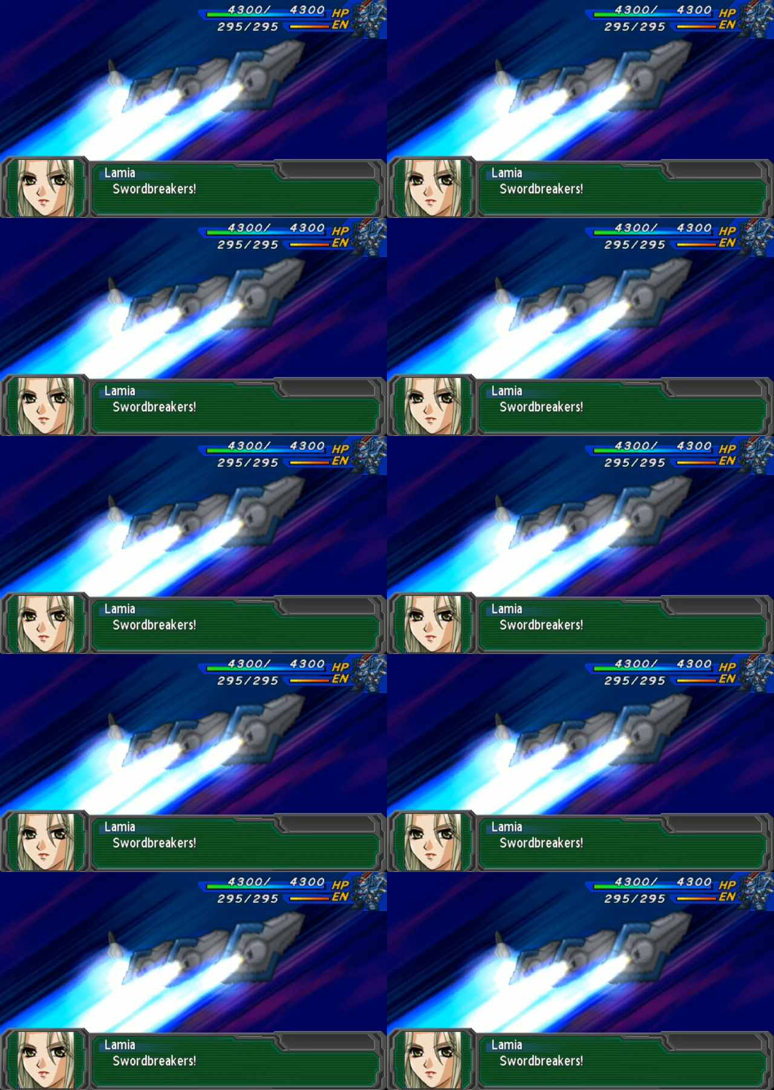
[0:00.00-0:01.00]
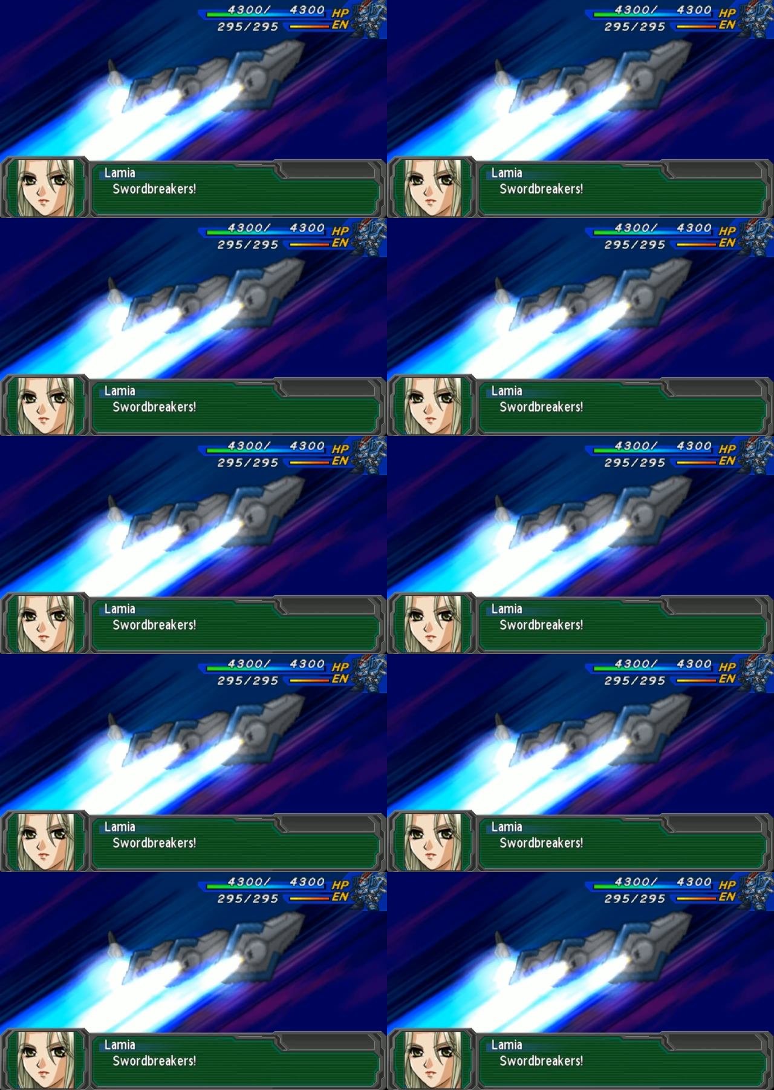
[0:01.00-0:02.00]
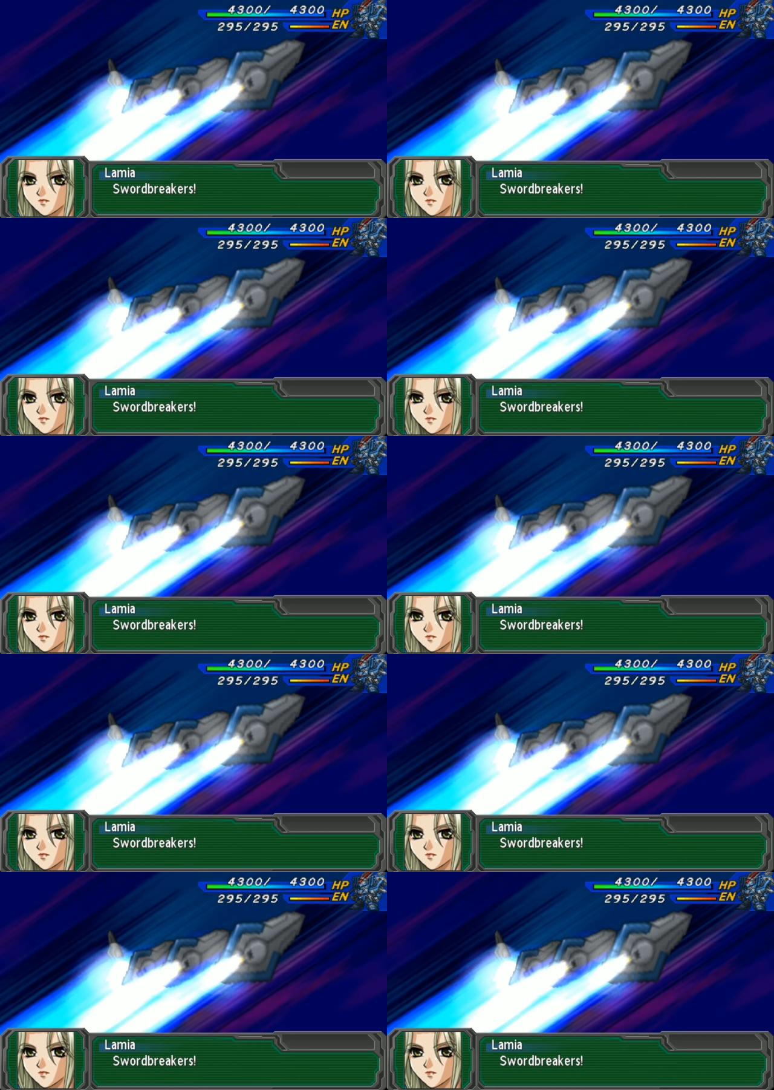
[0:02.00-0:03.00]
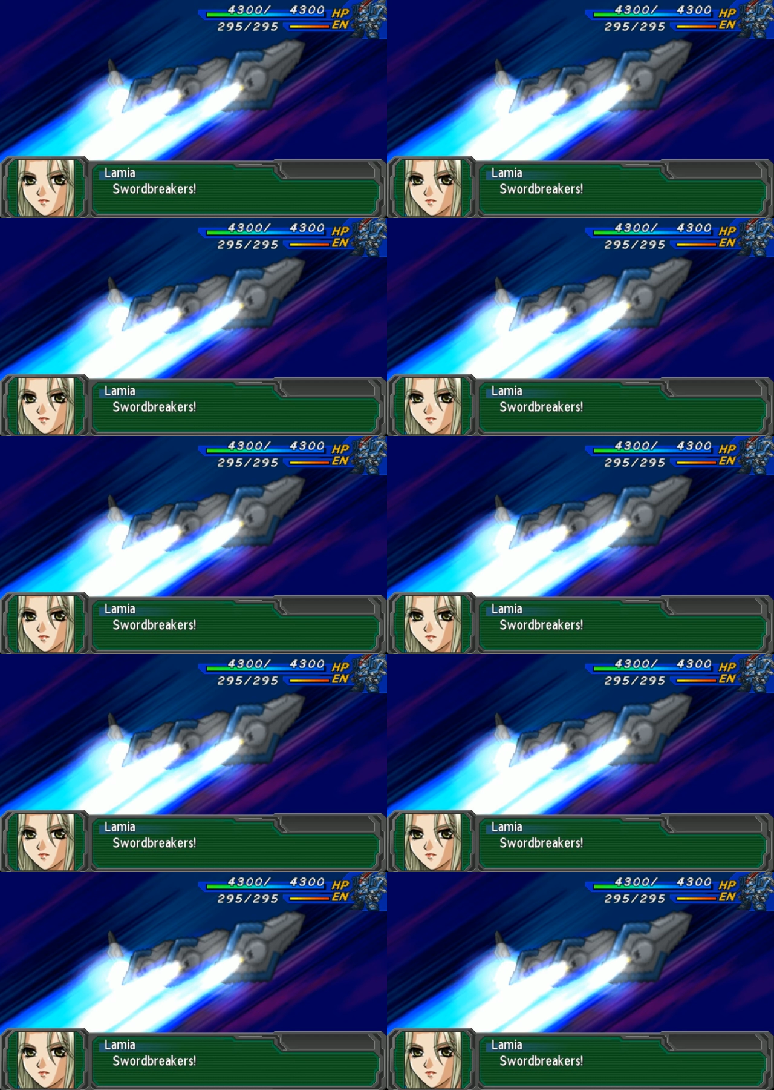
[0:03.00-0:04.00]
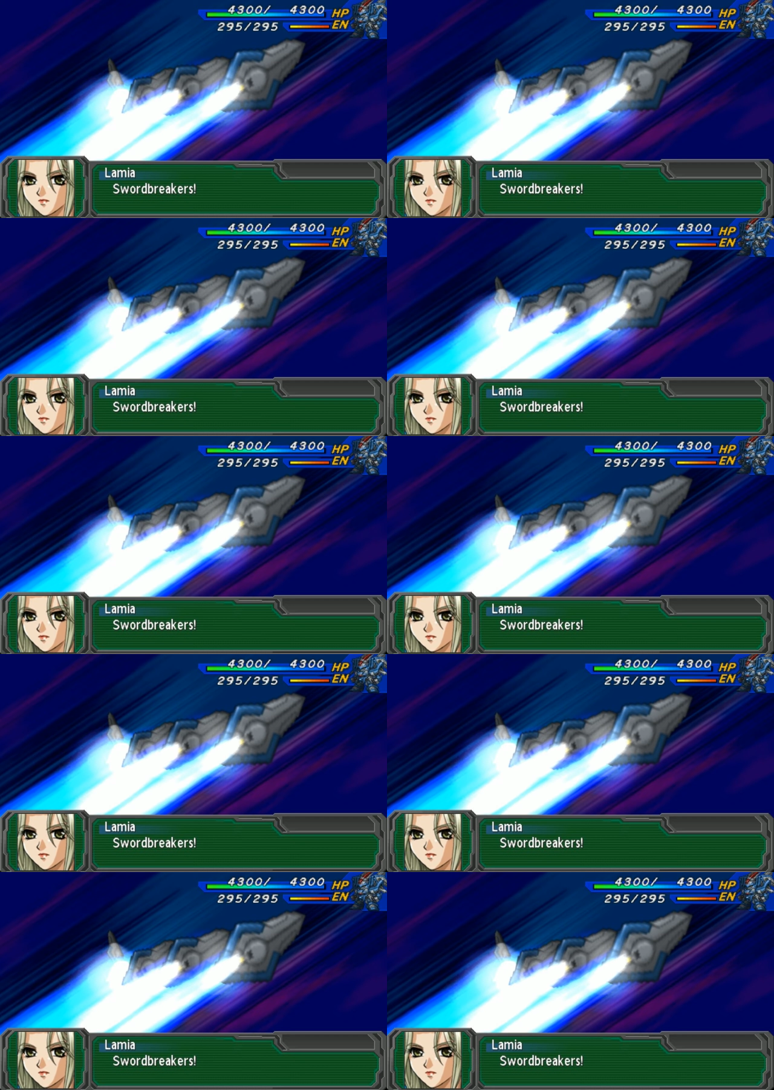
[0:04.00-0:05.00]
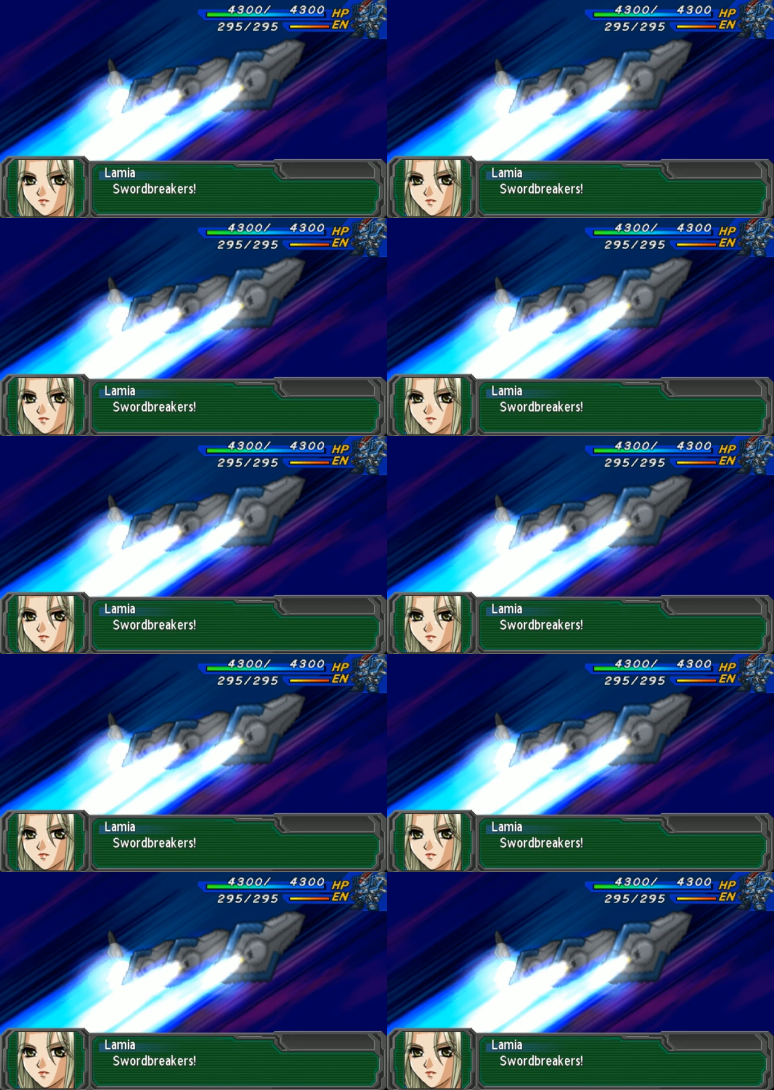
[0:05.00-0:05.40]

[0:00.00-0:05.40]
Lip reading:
No face is visible, so there are no lips to read.